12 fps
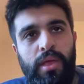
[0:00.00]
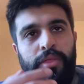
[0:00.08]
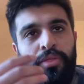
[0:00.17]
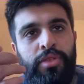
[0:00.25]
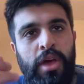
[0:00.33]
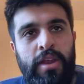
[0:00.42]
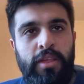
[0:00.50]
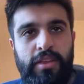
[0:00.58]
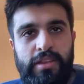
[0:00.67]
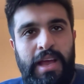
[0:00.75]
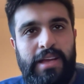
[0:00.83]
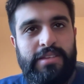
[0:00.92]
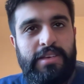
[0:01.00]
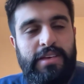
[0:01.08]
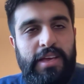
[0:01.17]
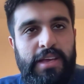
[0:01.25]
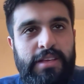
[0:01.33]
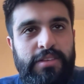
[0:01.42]
Another
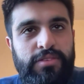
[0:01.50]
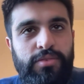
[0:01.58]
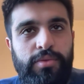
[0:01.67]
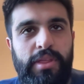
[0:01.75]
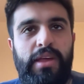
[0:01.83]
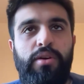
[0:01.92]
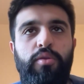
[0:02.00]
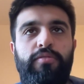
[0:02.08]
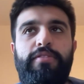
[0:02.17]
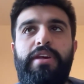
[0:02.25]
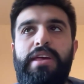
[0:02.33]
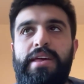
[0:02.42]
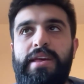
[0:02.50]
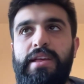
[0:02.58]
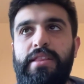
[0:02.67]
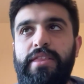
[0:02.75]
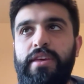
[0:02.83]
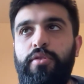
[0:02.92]
tactic is to think
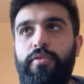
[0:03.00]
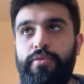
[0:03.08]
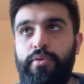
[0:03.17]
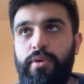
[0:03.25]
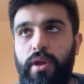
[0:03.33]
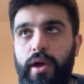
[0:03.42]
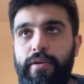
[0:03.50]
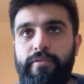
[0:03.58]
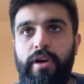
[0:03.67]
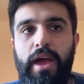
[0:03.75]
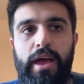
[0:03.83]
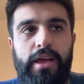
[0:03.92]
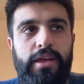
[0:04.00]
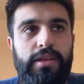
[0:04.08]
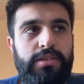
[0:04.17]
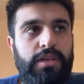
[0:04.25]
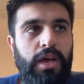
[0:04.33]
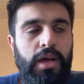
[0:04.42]
of your life
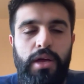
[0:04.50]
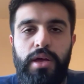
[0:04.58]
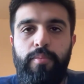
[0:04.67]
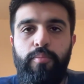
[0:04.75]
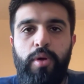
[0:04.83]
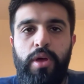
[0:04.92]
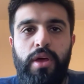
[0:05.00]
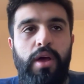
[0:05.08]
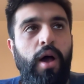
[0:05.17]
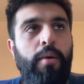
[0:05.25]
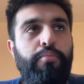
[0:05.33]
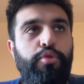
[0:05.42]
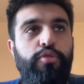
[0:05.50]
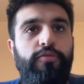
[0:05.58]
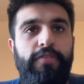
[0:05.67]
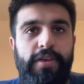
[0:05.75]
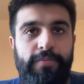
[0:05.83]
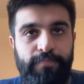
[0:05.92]
as a
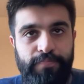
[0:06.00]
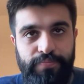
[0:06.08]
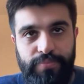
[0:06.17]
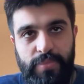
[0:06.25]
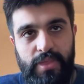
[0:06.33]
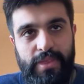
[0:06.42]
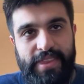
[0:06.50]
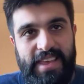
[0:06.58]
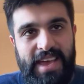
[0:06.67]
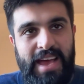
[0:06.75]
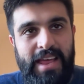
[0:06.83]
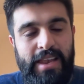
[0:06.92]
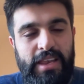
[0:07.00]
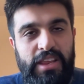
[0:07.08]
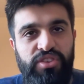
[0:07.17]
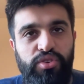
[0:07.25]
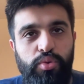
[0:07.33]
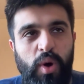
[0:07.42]
movie, and
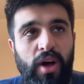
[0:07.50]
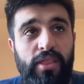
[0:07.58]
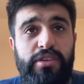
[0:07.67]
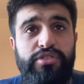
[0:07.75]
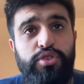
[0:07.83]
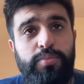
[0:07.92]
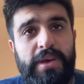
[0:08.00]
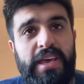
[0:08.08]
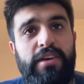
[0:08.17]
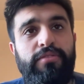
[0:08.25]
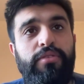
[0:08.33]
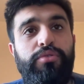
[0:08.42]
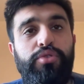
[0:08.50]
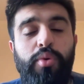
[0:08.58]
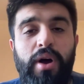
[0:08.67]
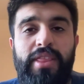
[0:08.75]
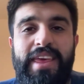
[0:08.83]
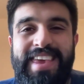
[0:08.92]
you are the superhero. You
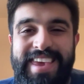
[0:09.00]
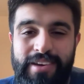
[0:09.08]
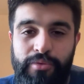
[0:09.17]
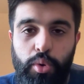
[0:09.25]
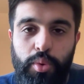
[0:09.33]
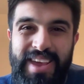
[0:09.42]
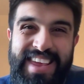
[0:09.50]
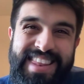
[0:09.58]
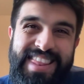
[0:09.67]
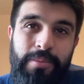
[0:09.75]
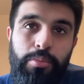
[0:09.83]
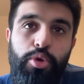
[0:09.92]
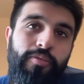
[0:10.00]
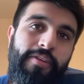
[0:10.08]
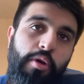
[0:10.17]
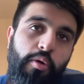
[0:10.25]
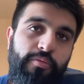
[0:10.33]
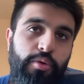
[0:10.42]
are the hero in the
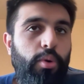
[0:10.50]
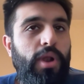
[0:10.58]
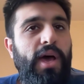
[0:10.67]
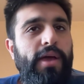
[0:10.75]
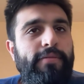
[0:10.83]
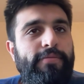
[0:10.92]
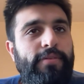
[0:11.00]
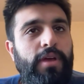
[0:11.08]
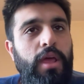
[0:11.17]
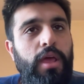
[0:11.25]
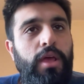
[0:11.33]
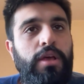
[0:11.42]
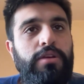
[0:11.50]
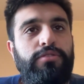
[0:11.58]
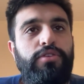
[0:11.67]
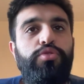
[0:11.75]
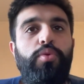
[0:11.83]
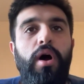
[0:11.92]
movie of your life. So
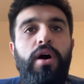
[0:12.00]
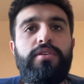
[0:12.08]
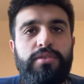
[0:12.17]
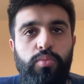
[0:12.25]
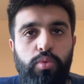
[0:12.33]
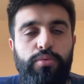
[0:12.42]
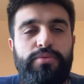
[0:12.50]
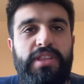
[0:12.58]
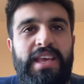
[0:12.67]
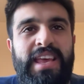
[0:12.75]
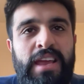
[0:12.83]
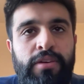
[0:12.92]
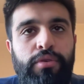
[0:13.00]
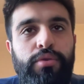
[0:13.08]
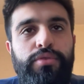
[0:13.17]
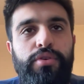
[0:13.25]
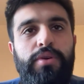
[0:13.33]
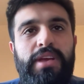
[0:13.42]
you ask, what would the hero
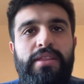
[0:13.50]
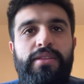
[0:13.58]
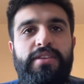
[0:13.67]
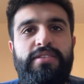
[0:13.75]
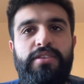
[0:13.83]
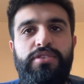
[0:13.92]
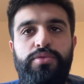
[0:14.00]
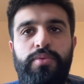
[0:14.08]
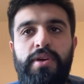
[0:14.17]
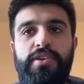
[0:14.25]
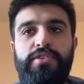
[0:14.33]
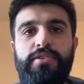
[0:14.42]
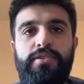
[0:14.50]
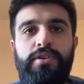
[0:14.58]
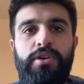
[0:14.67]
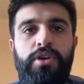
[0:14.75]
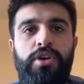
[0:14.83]
do in this situation?